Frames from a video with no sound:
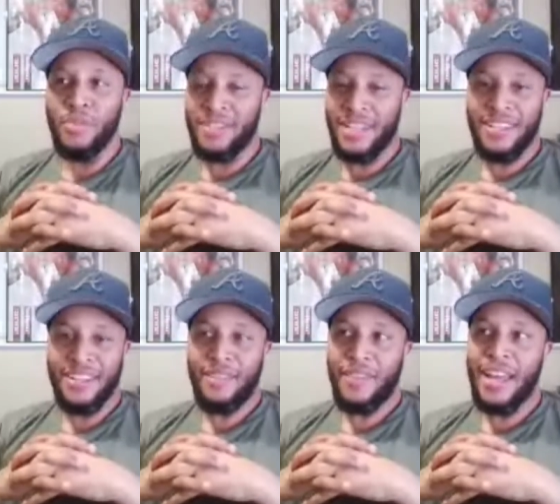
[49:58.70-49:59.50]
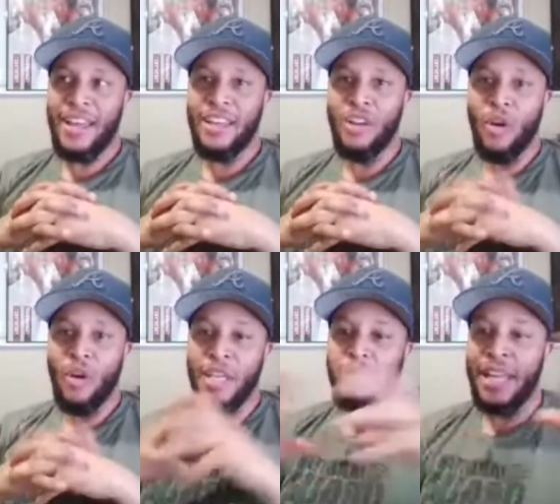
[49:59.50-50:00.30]
sensitive. And
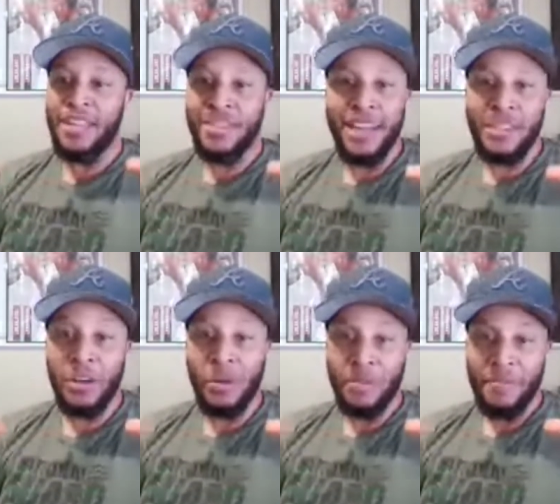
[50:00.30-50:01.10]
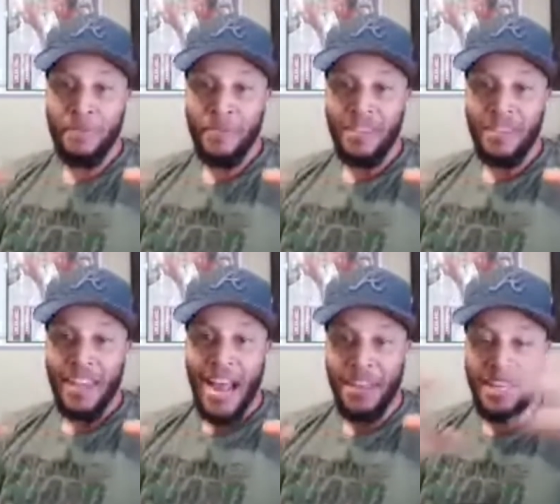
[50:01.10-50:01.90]
he's playing chess though.
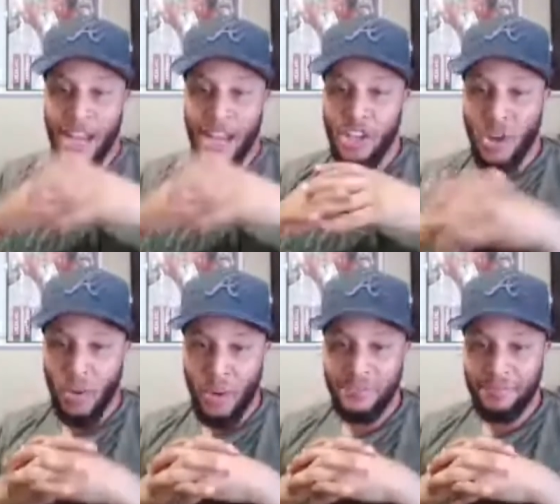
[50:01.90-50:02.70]
I think he's like, you know what?